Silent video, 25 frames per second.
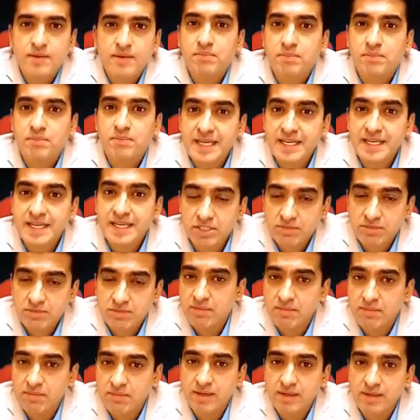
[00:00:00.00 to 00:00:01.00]
Please
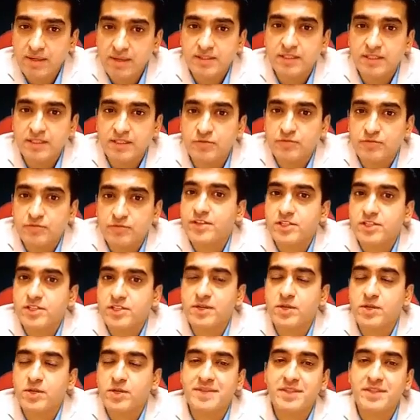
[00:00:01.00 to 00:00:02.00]
remember the difference
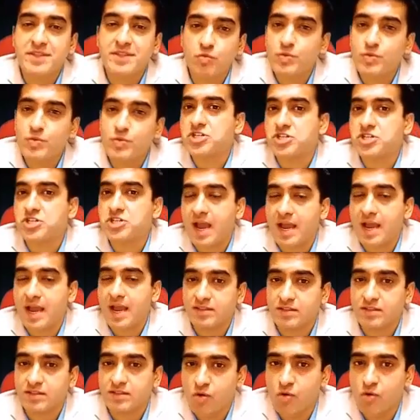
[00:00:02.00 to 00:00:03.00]
between the wish
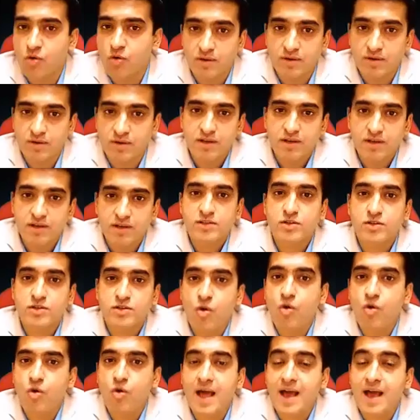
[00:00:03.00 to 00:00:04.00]
and the goal. The
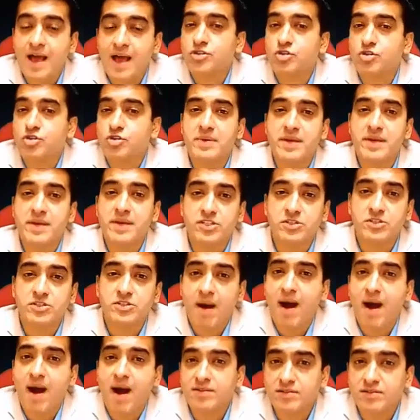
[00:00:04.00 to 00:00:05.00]
goal has to be a
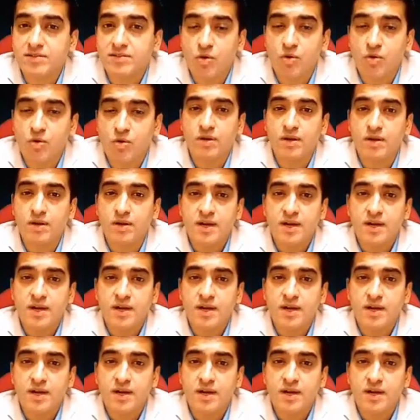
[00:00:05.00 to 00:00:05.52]
SMART goal.